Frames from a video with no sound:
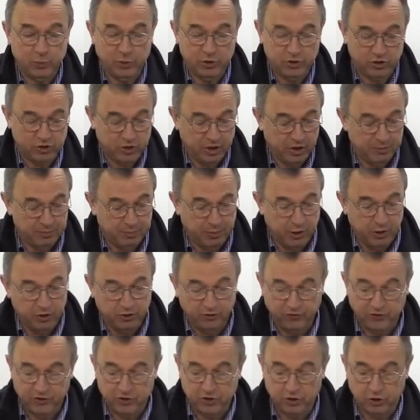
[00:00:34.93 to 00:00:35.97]
which both
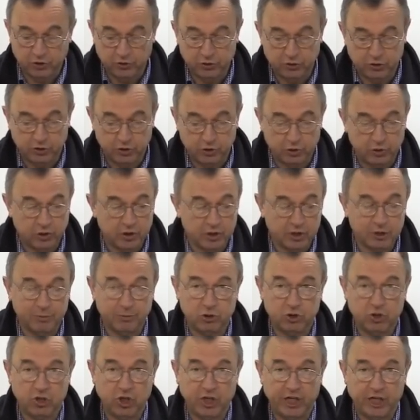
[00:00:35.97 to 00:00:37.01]
fit onto the
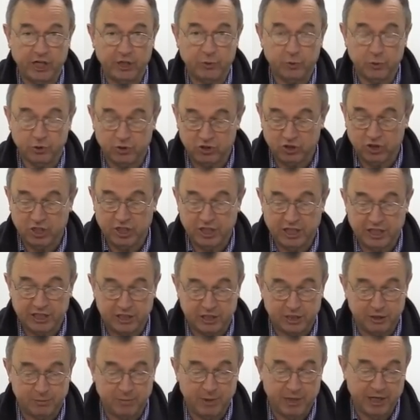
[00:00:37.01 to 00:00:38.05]
machine. We'll see that
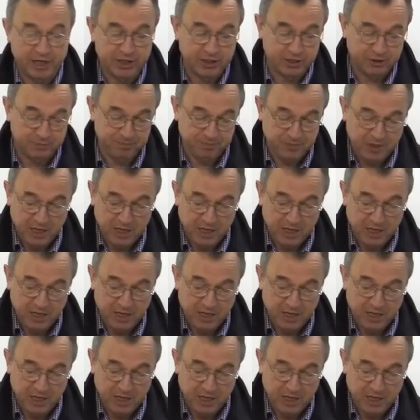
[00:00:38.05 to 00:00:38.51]
in a minute.